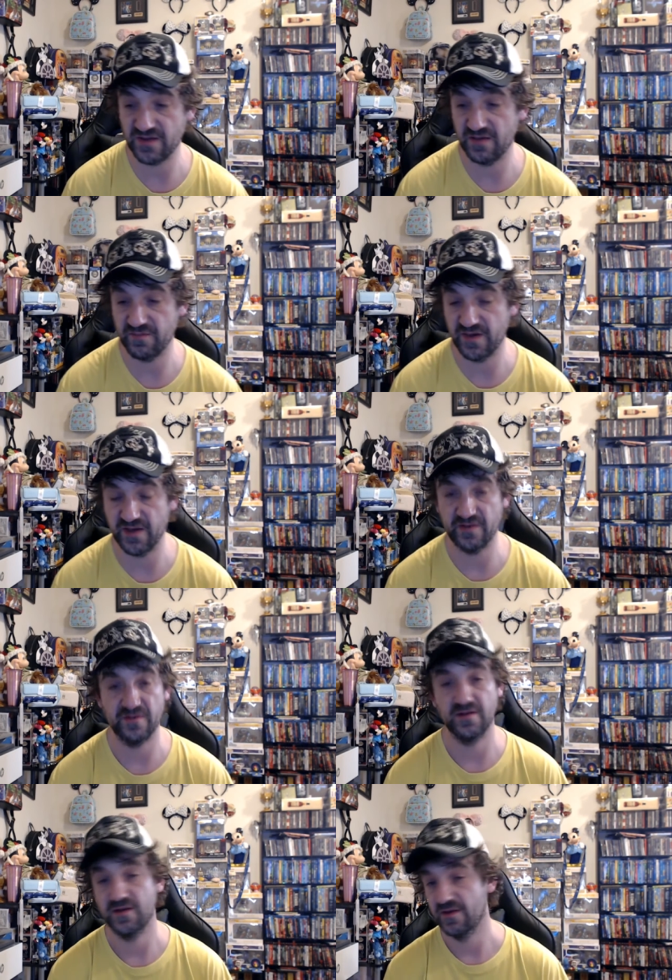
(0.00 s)
Empire.
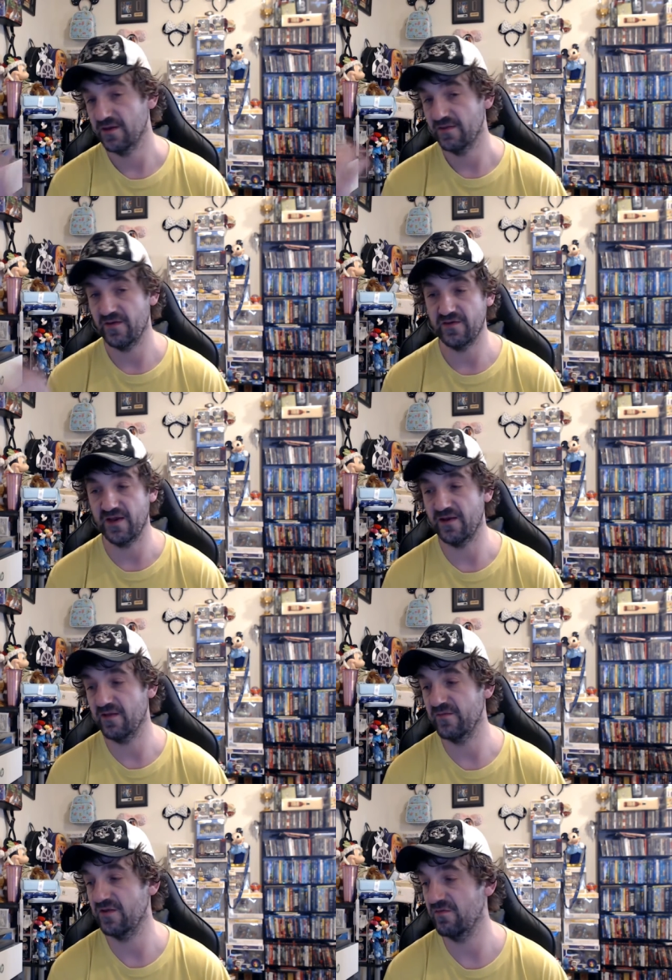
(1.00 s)
know,
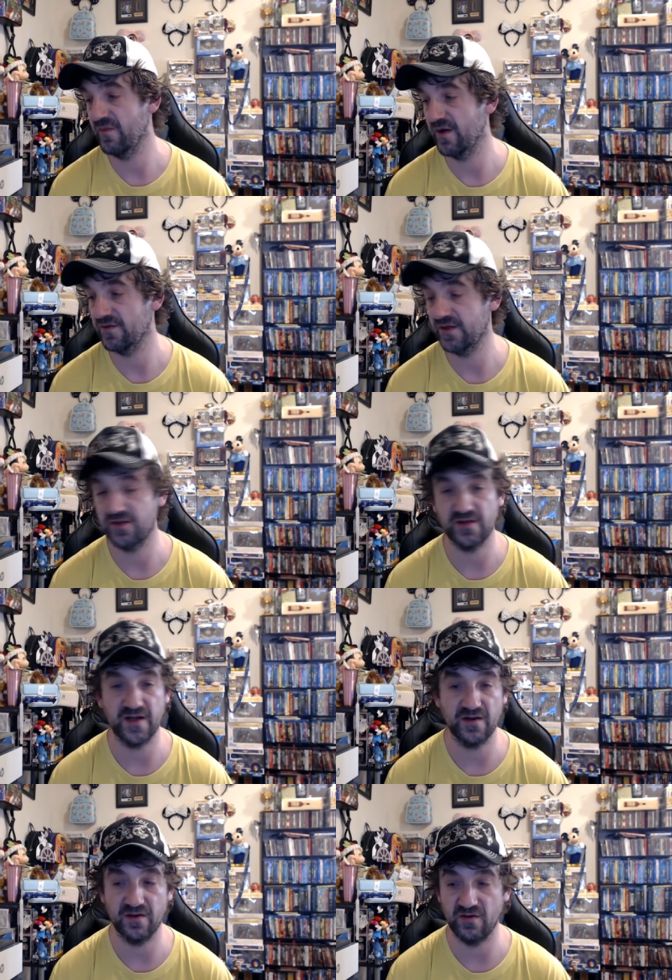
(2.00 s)
$10 mystery box. Take a shot
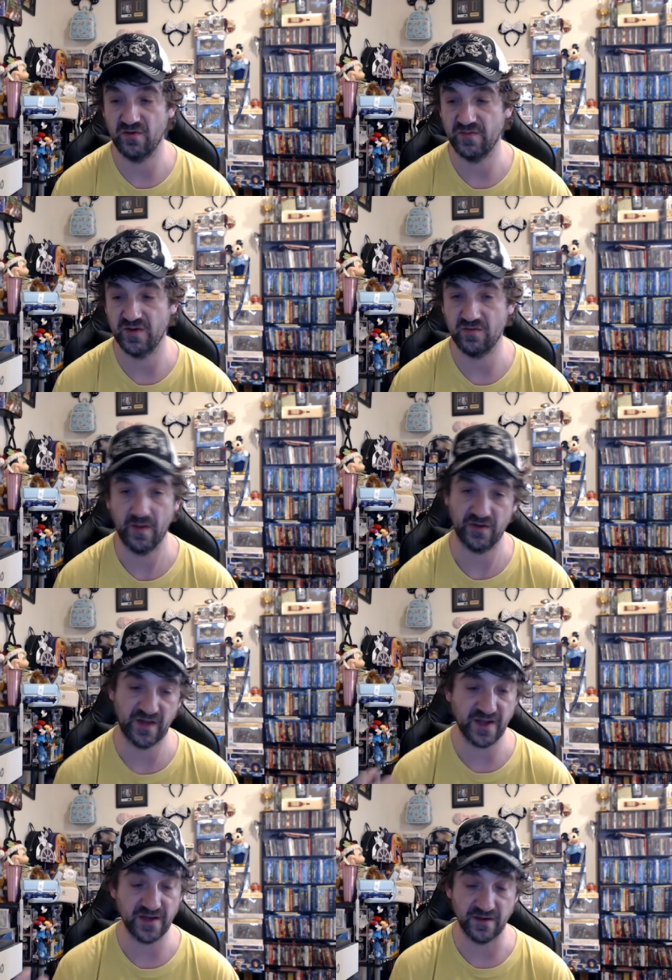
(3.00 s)
on a low-end mystery box.
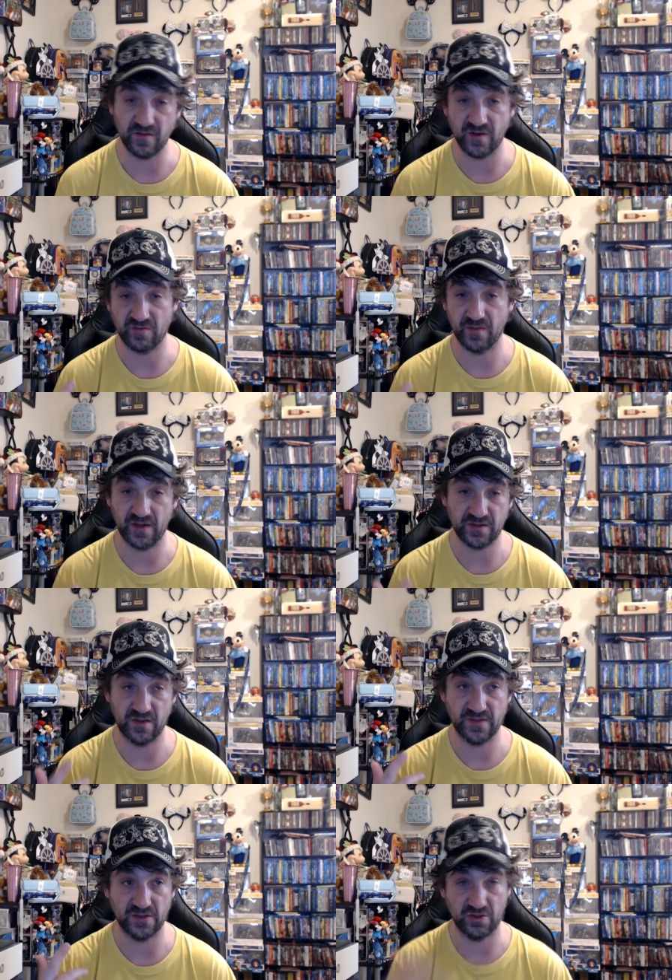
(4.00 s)
I got another mystery box
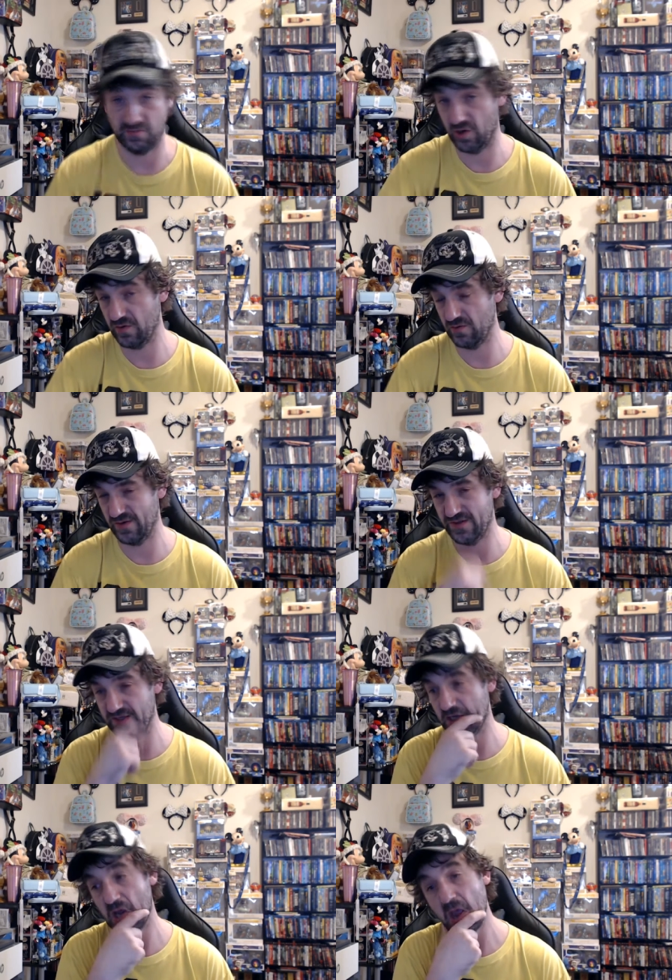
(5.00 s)
coming tomorrow, I think.